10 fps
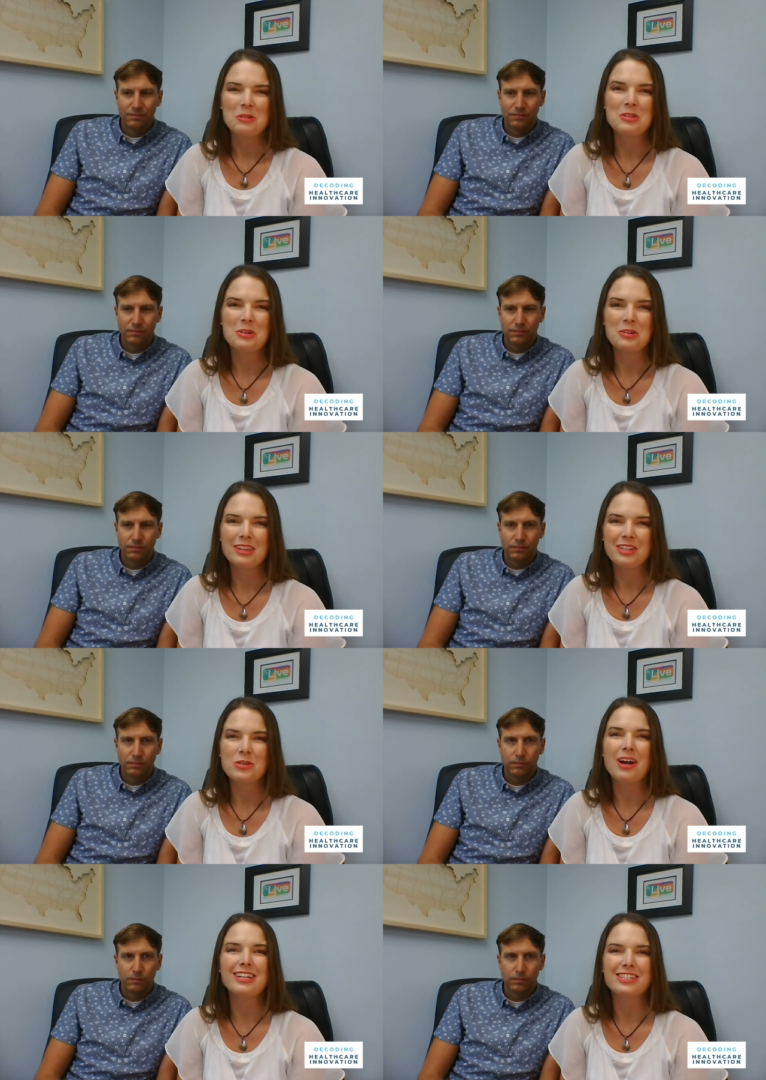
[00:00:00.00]
Speaker 1: We're
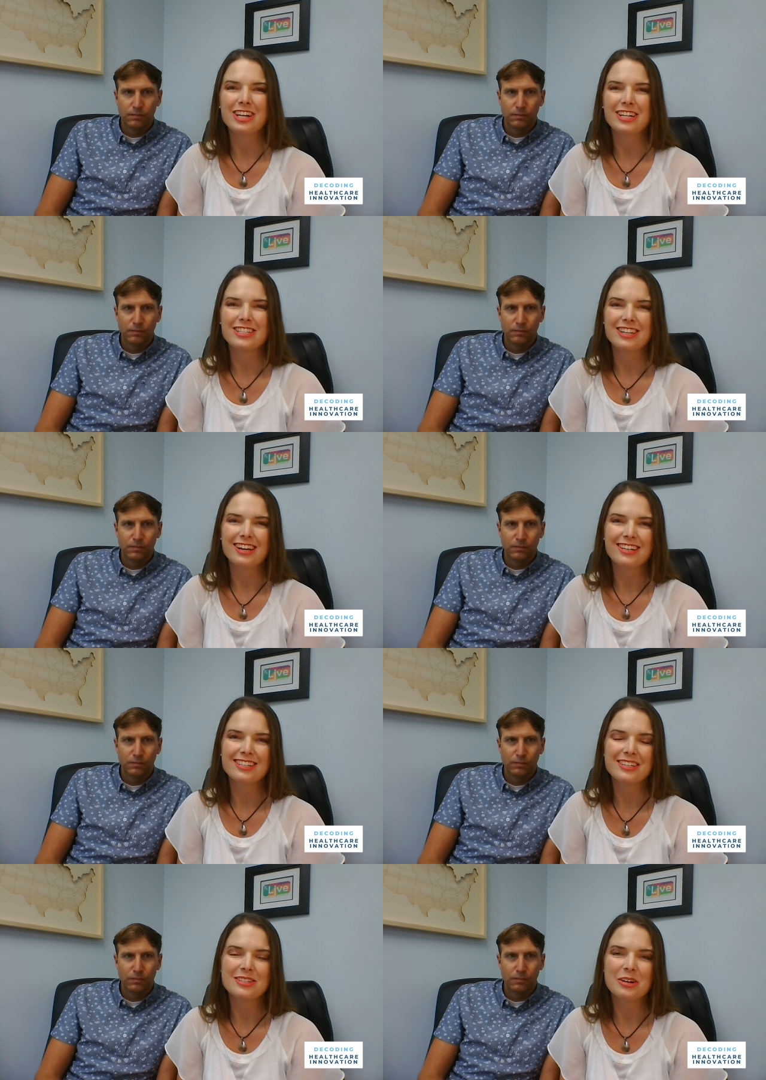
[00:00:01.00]
certainly trying to change
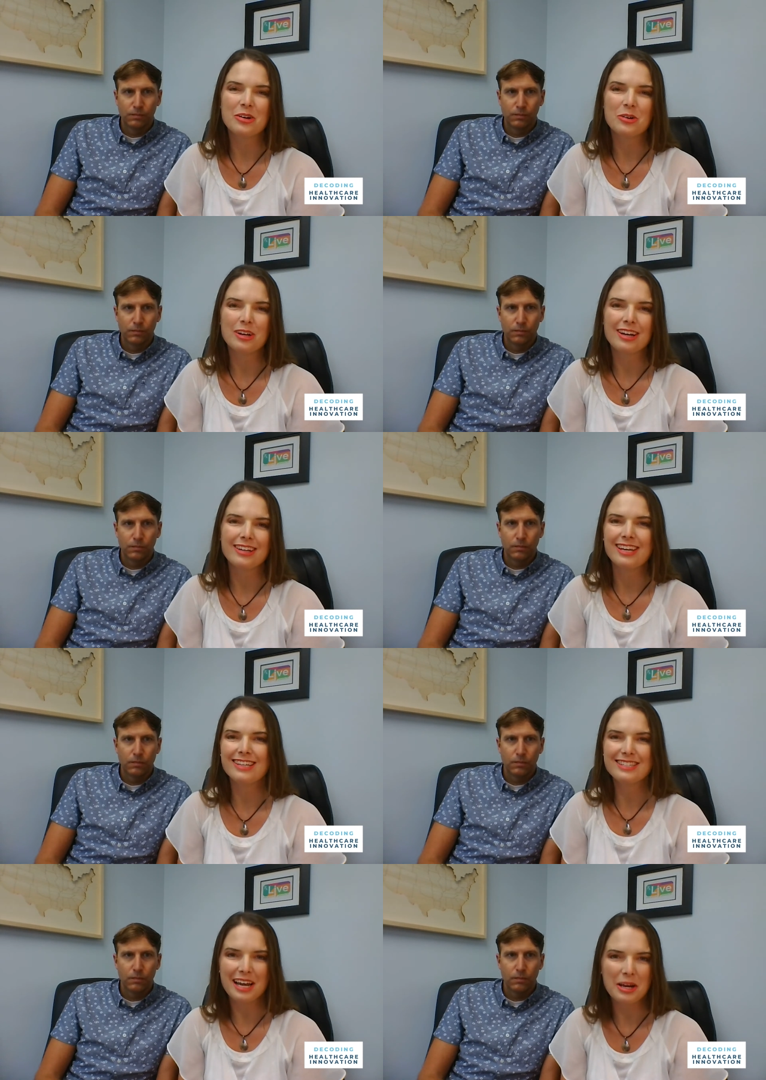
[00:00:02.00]
that. So
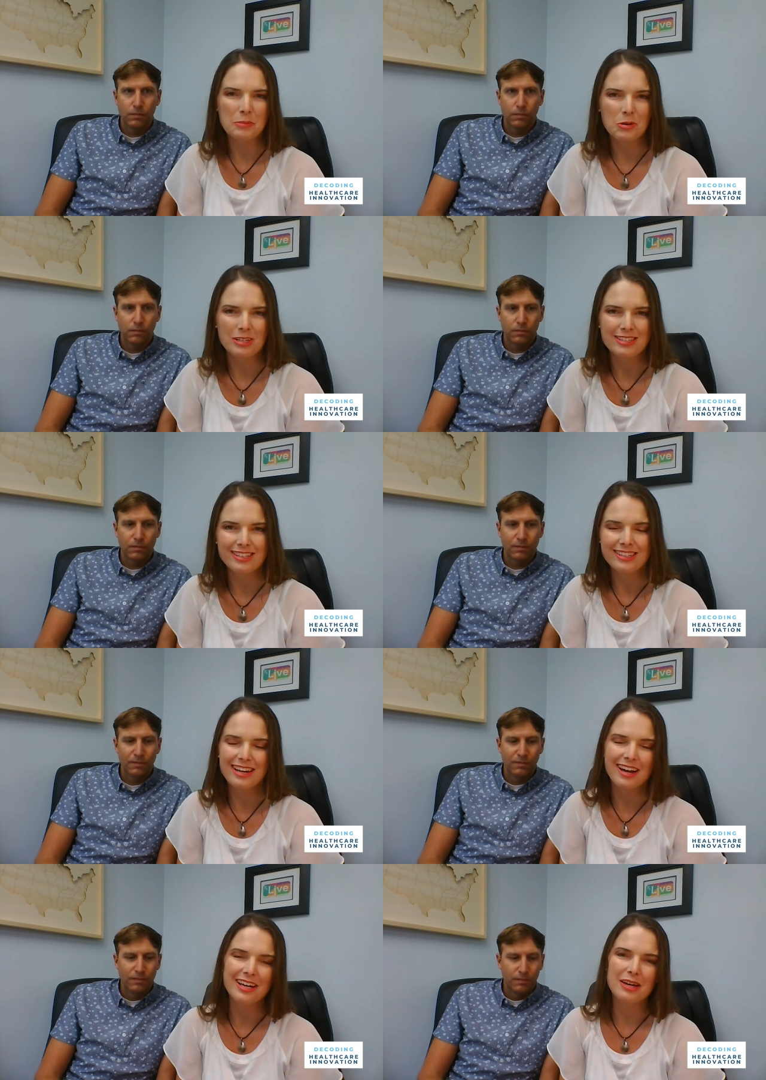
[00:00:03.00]
Yes, I am
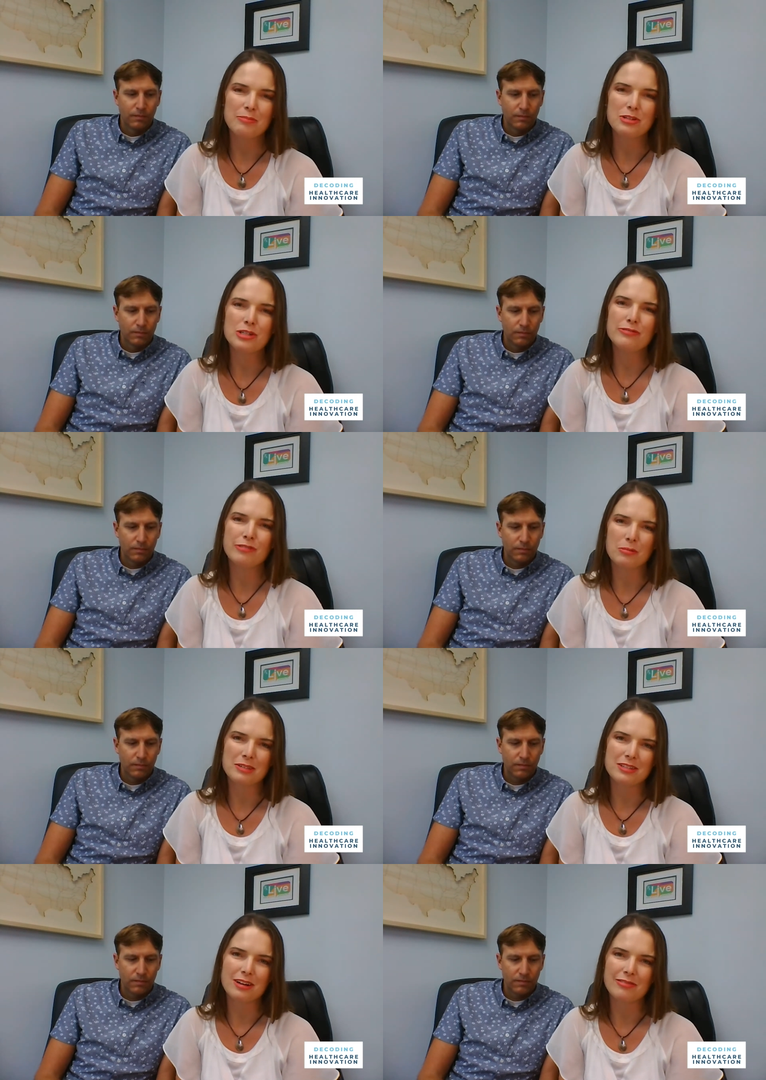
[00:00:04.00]
Kristen. I am the Chief
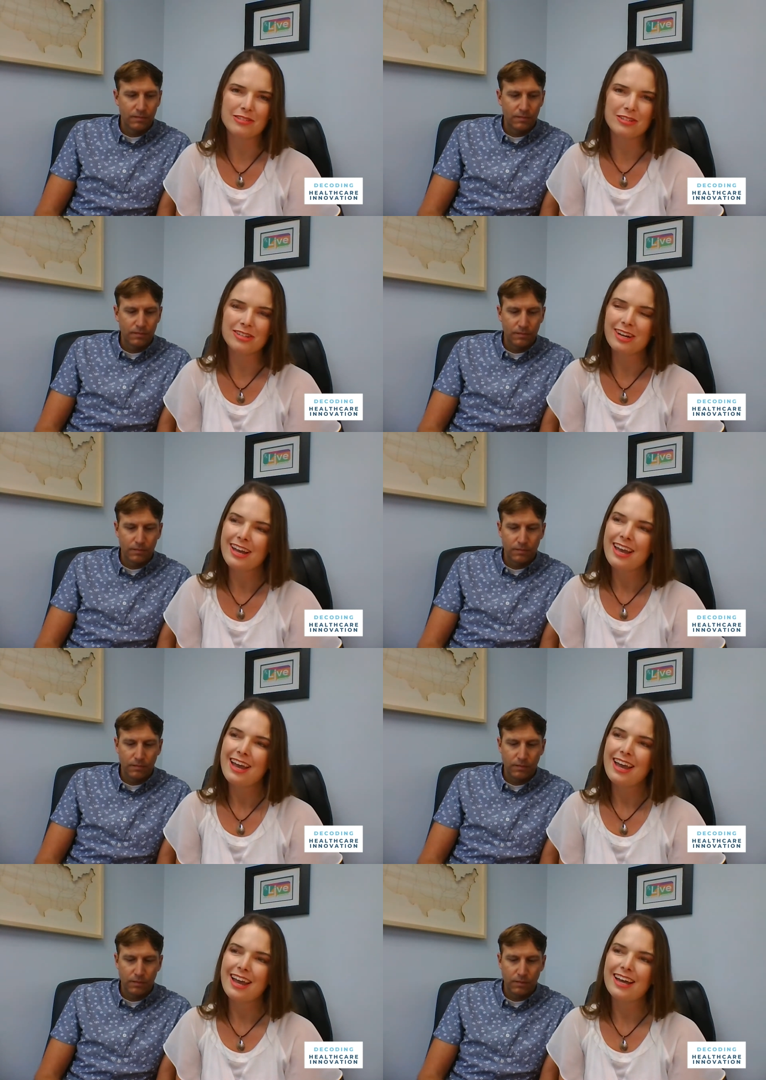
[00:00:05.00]
Pharmacy Officer
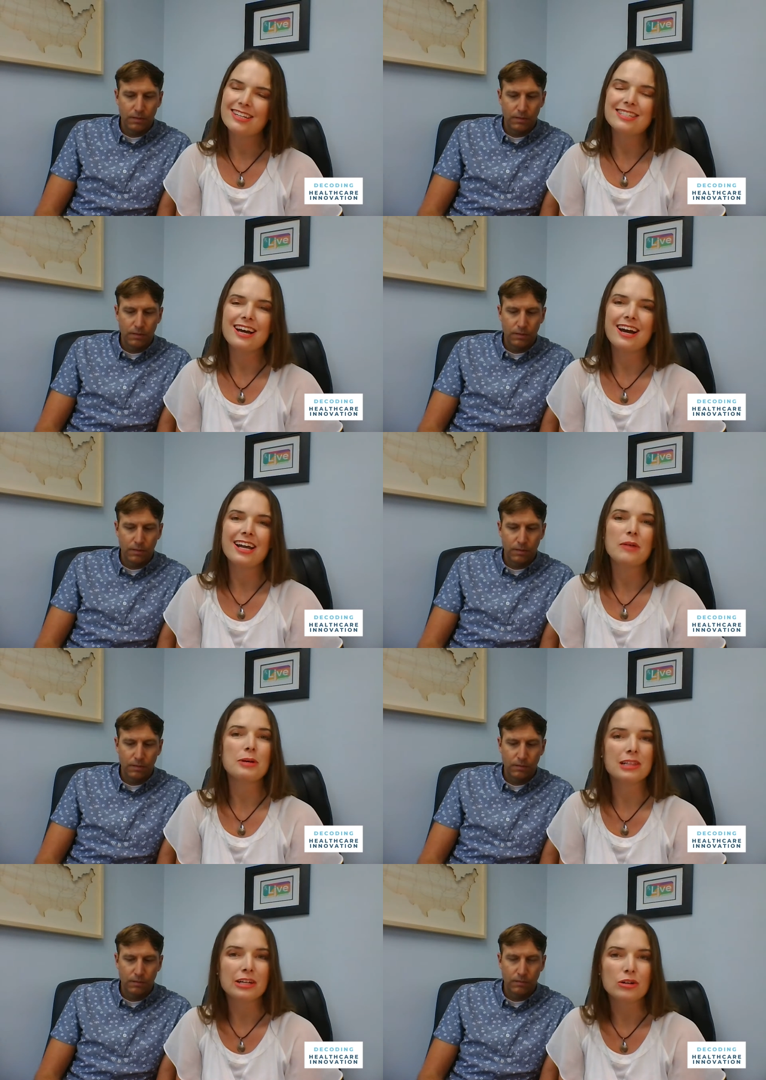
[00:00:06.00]
and I
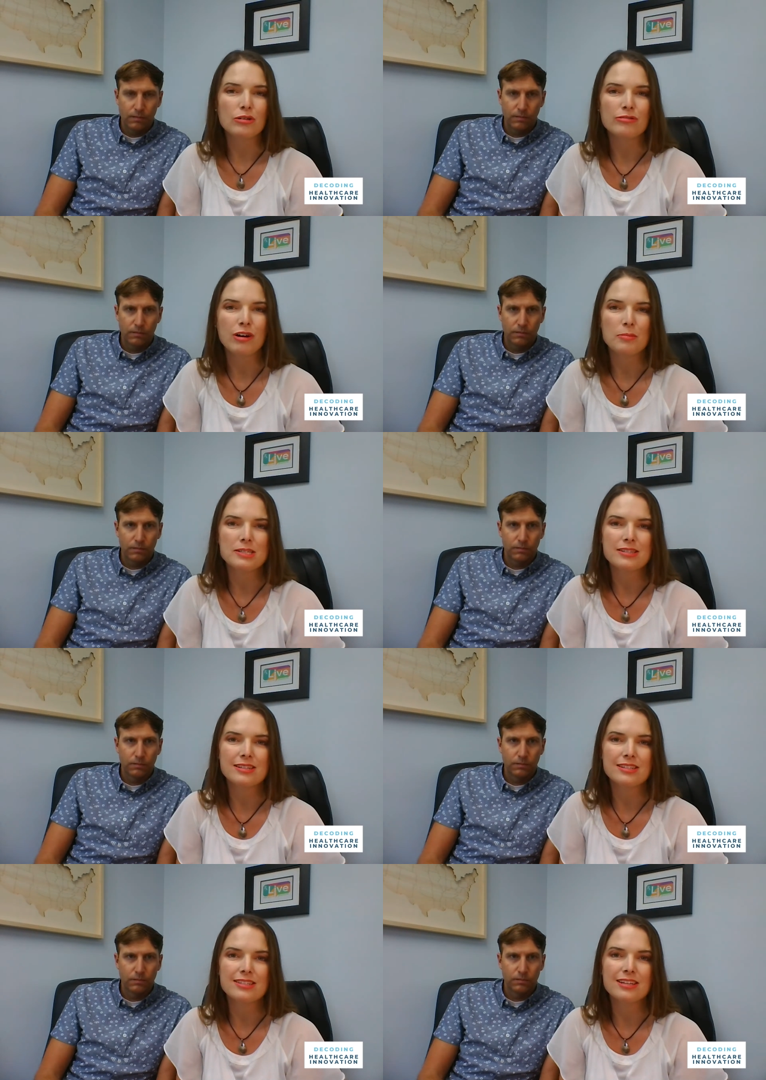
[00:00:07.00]
am a clinical
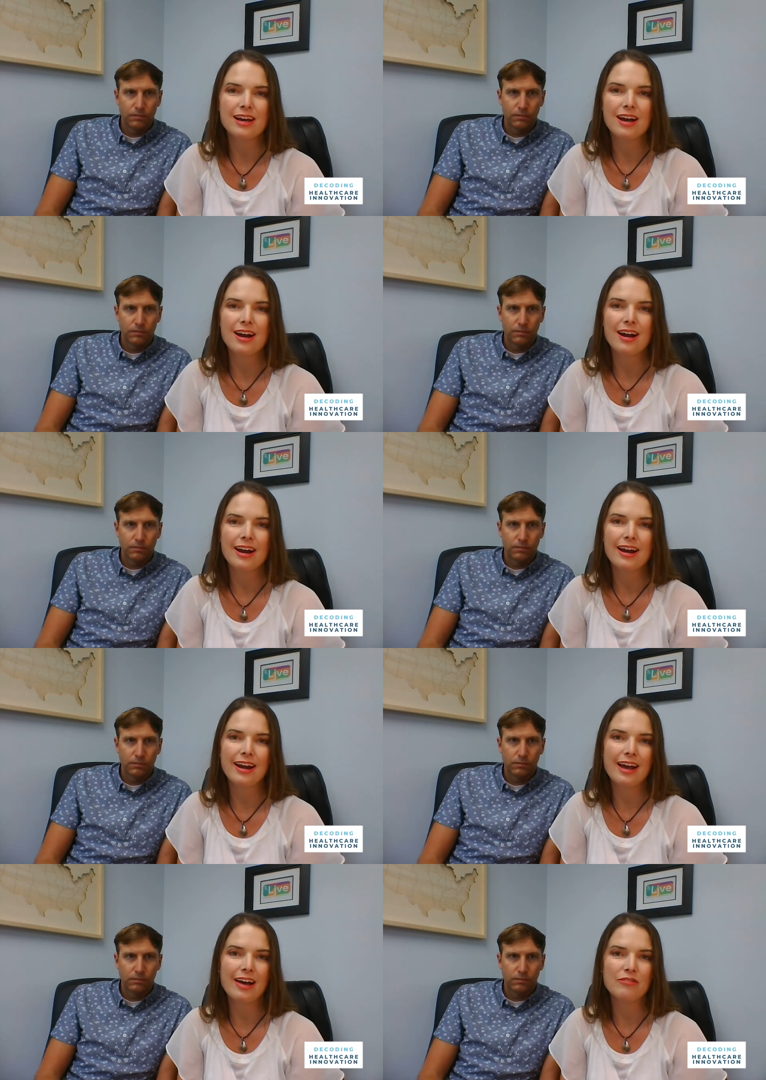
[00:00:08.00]
pharmacist.
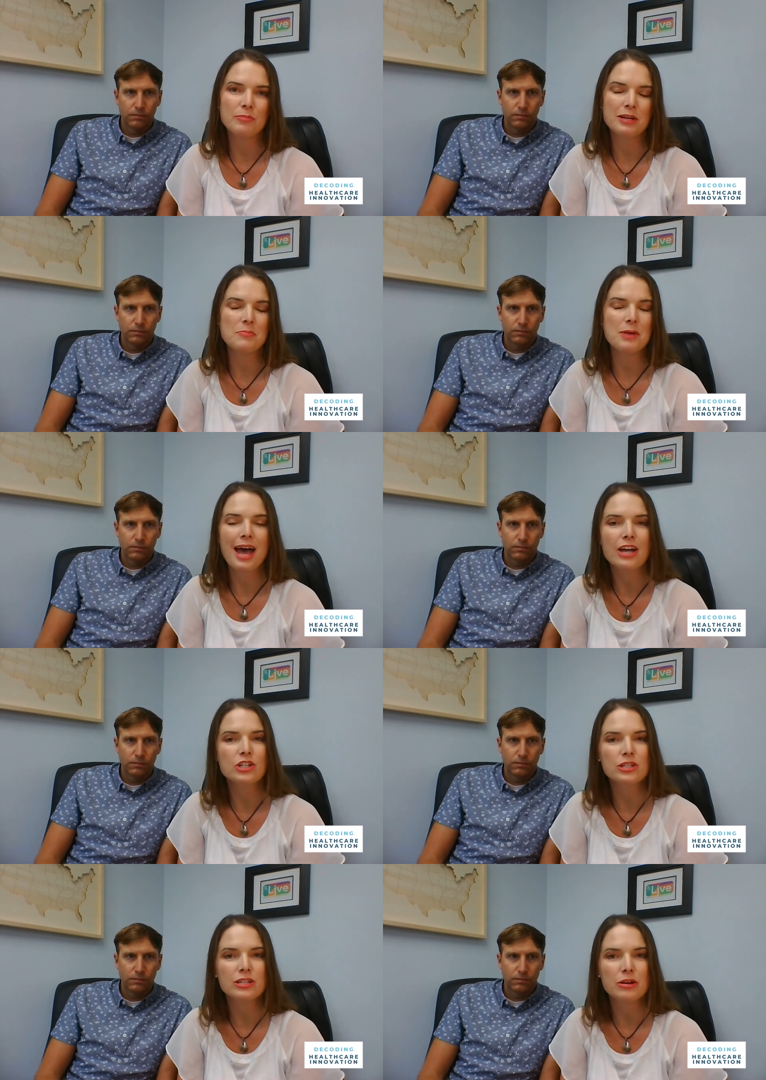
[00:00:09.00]
I have been
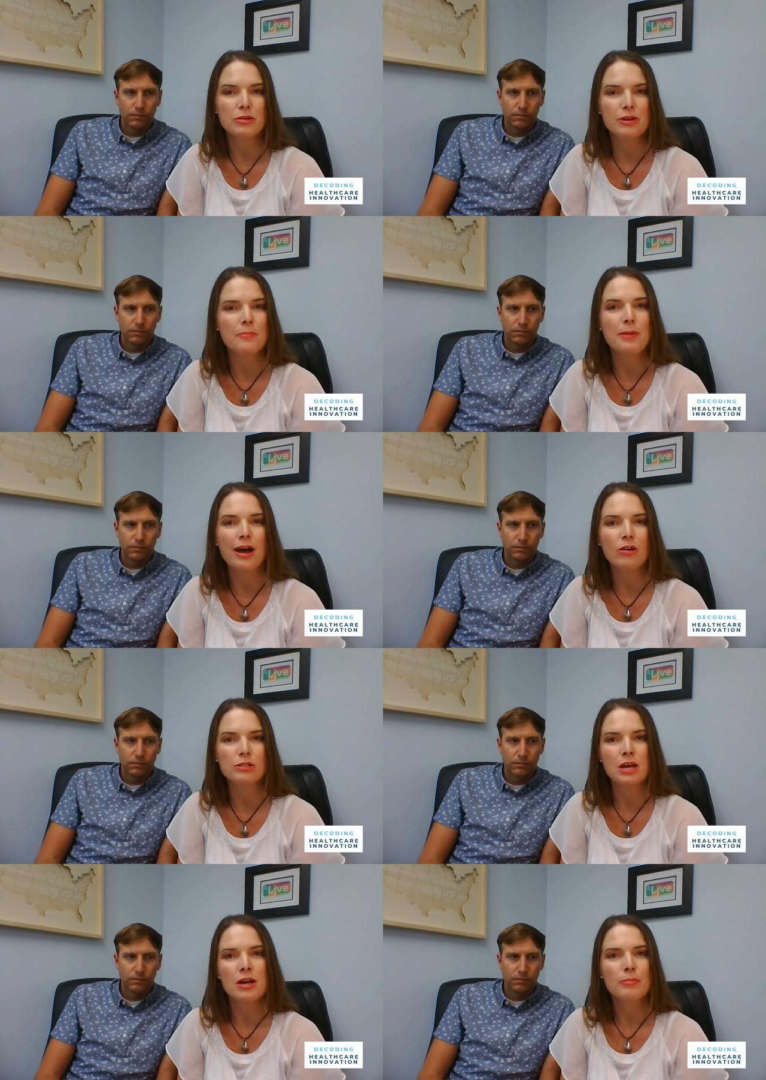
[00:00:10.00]
passionate
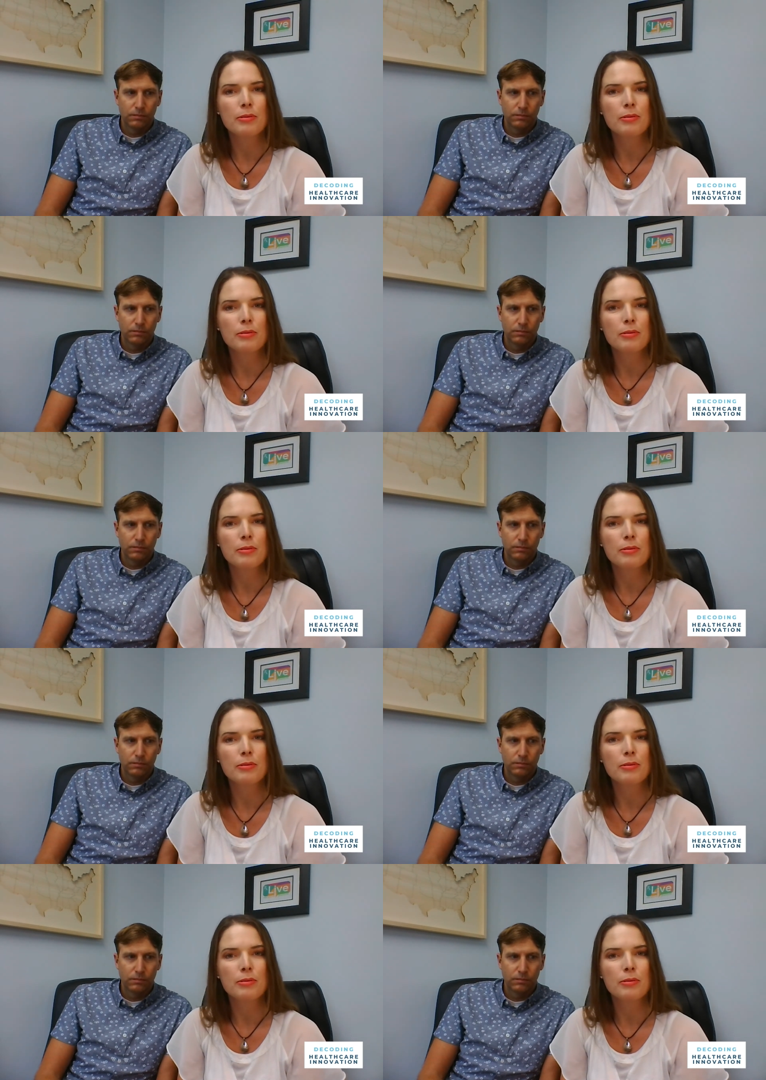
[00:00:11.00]
about